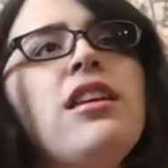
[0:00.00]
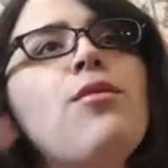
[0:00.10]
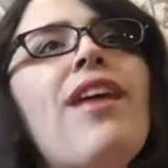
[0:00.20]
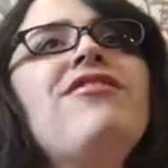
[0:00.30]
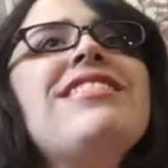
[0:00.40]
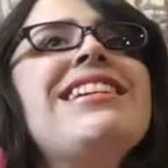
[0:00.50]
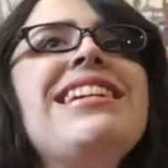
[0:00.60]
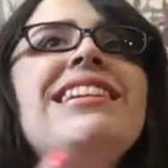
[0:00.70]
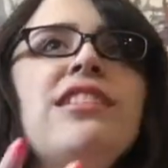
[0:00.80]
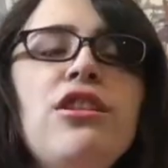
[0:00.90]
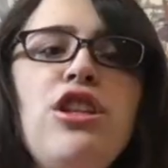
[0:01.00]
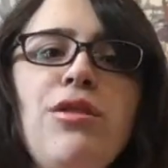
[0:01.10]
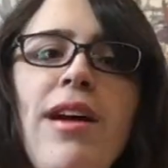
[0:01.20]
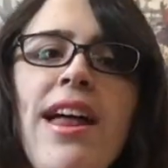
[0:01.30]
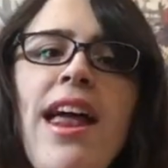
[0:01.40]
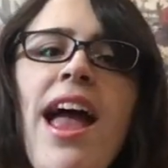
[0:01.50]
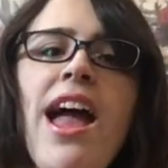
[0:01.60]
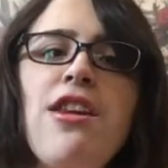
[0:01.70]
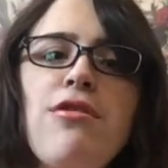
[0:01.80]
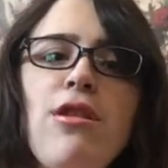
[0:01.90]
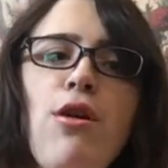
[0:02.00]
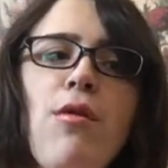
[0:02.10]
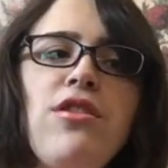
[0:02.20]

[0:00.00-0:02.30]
You have to ease into it and, you know,